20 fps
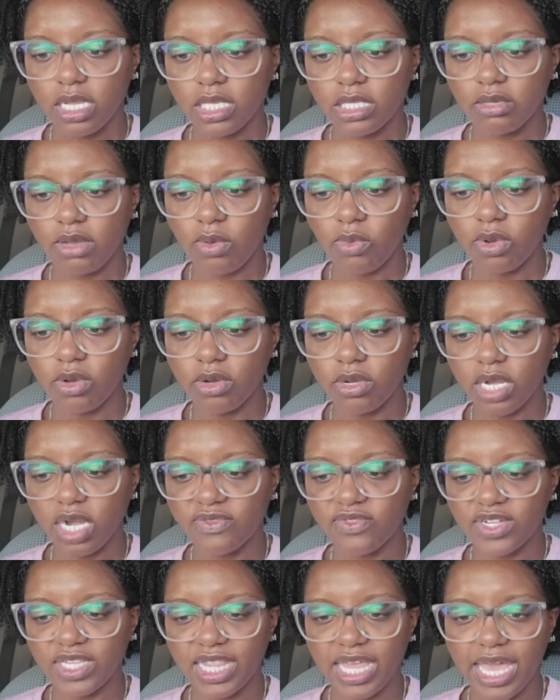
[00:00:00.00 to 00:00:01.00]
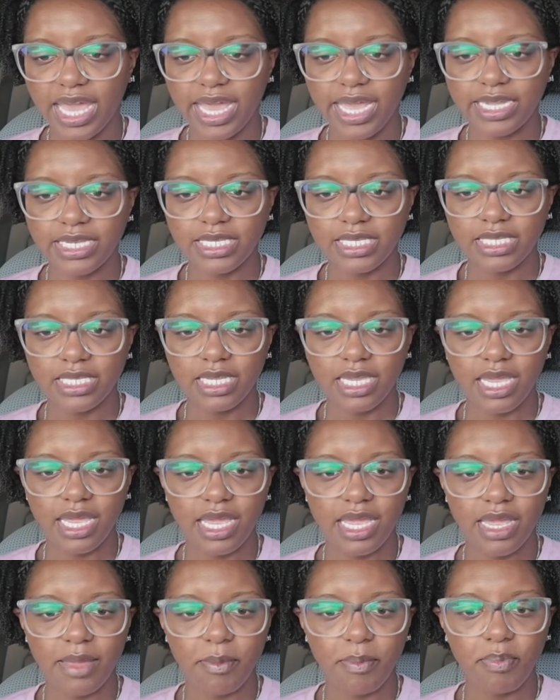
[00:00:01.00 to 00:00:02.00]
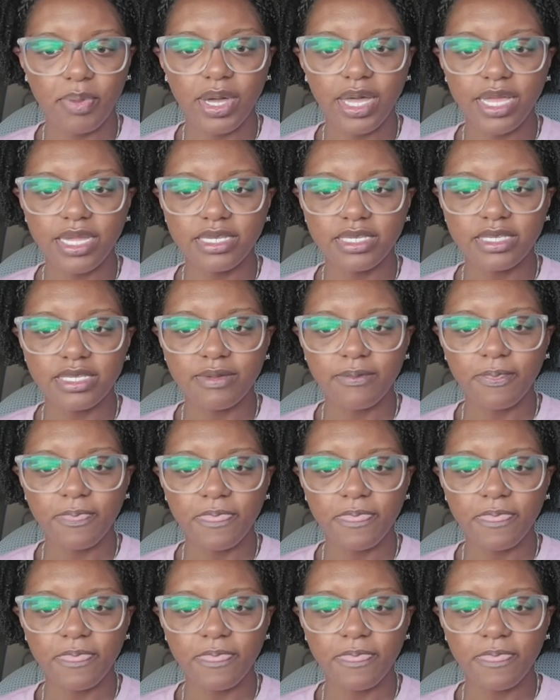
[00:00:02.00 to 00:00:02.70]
So I will cover that. But